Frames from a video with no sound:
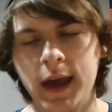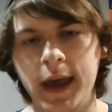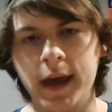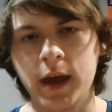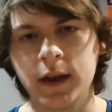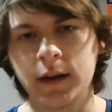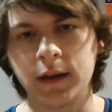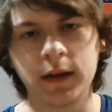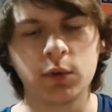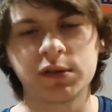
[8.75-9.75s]
and
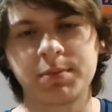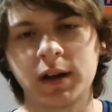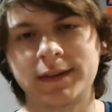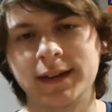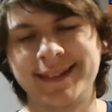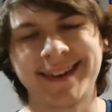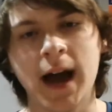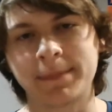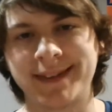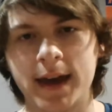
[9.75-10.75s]
it was about the
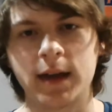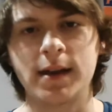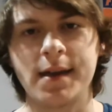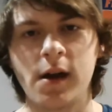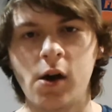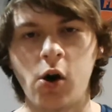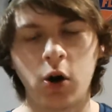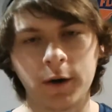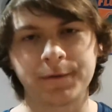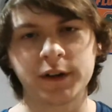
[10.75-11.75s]
top 10
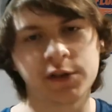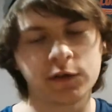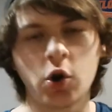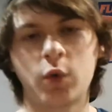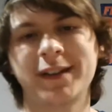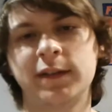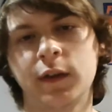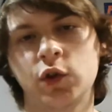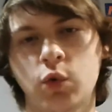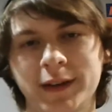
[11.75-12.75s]
offenses going into
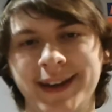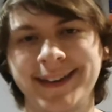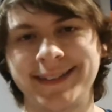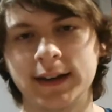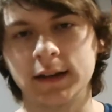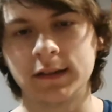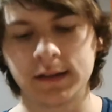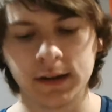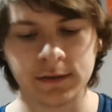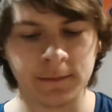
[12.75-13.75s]
the 2018
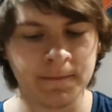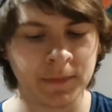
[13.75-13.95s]
season.